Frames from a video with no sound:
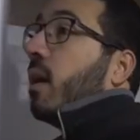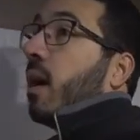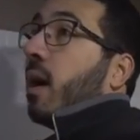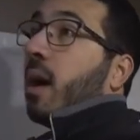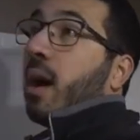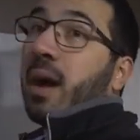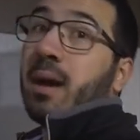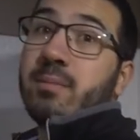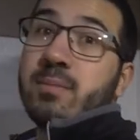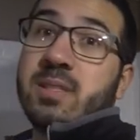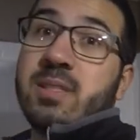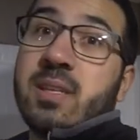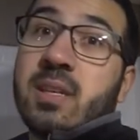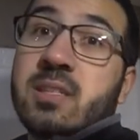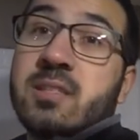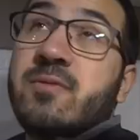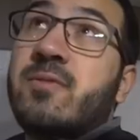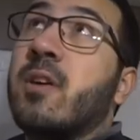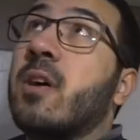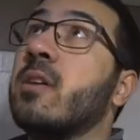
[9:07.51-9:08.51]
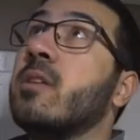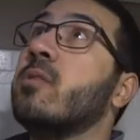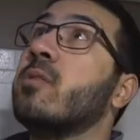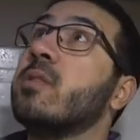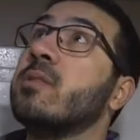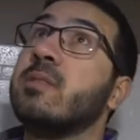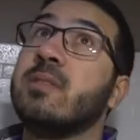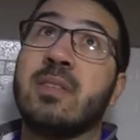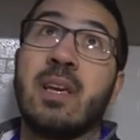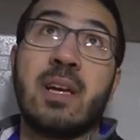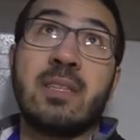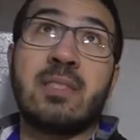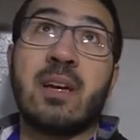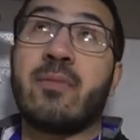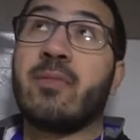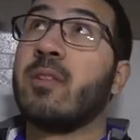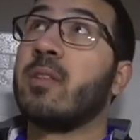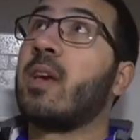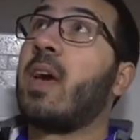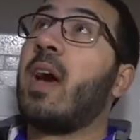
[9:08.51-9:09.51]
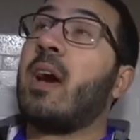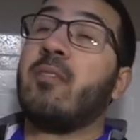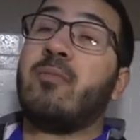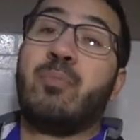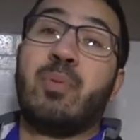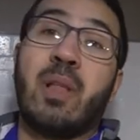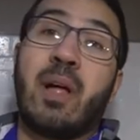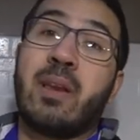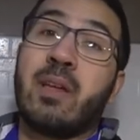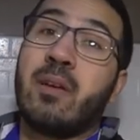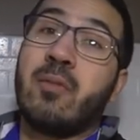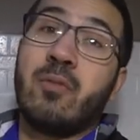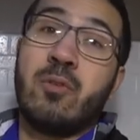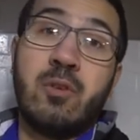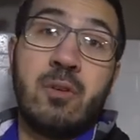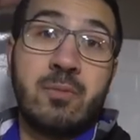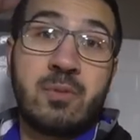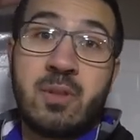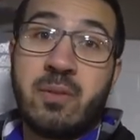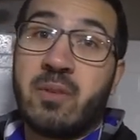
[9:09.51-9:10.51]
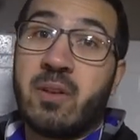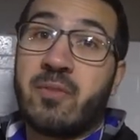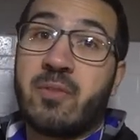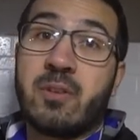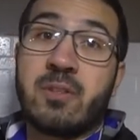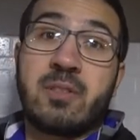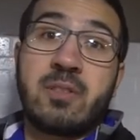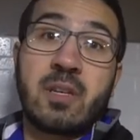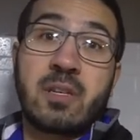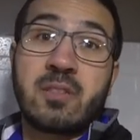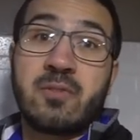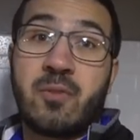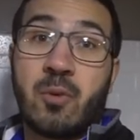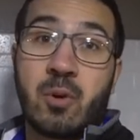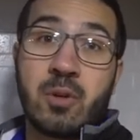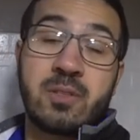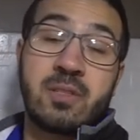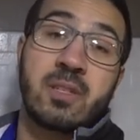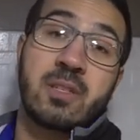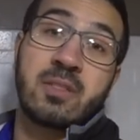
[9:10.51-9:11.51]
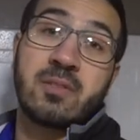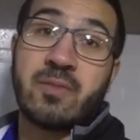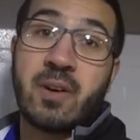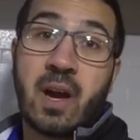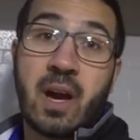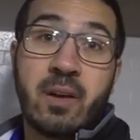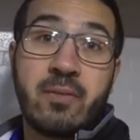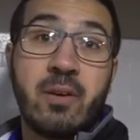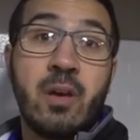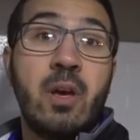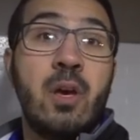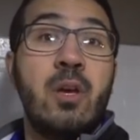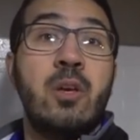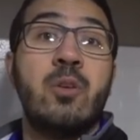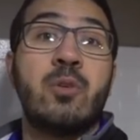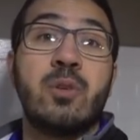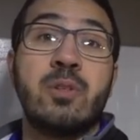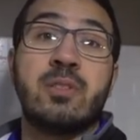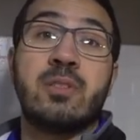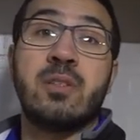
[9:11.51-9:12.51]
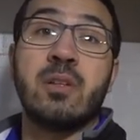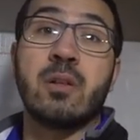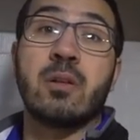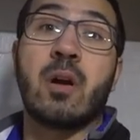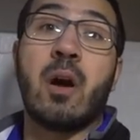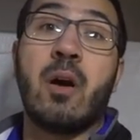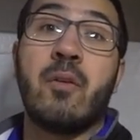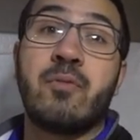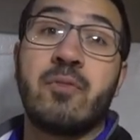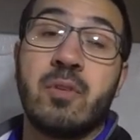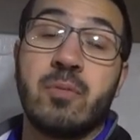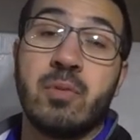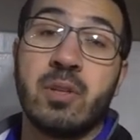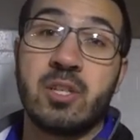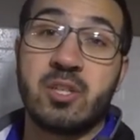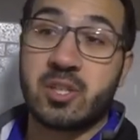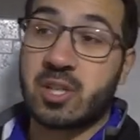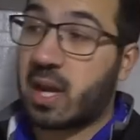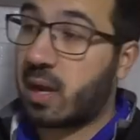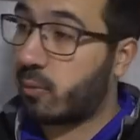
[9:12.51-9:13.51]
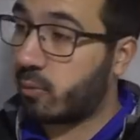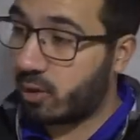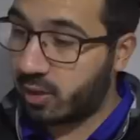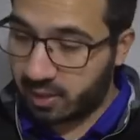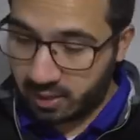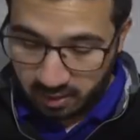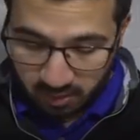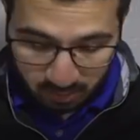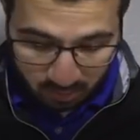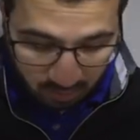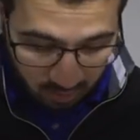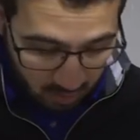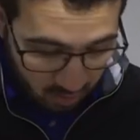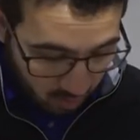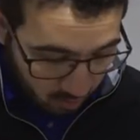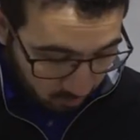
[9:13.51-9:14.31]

Uh, I'm six foot. You can see I definitely have plenty of room. So even if you're six four, six five, you can still comfortably shower in here.